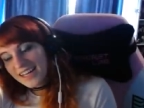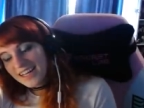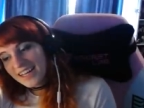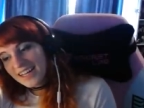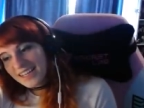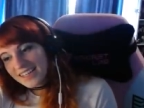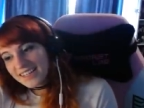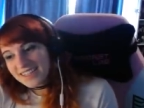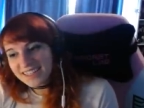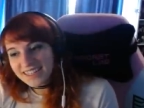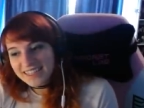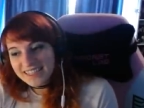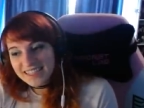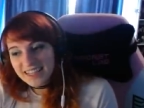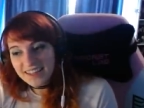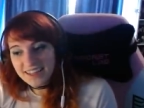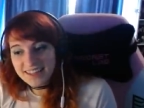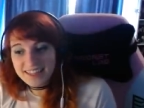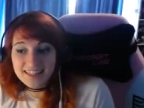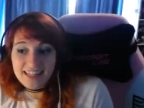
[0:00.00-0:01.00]
because like it's
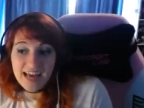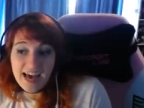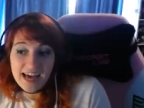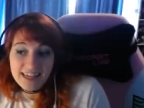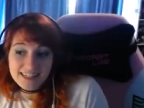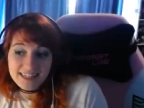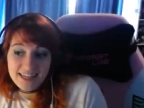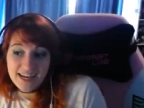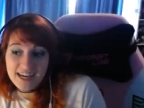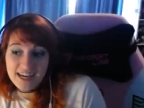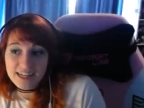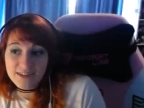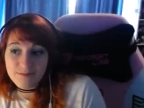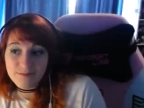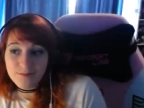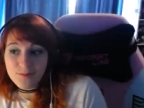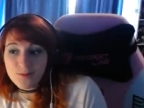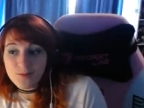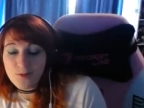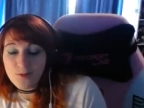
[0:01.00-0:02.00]
not like the last time
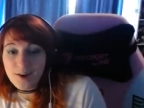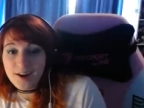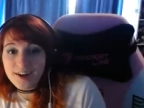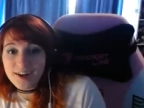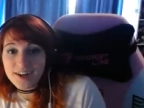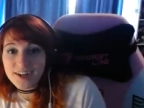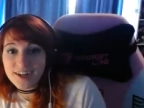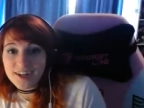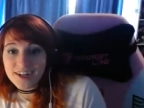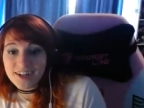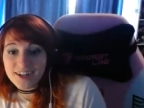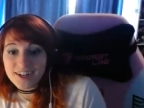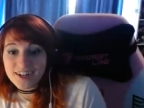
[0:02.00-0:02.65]
where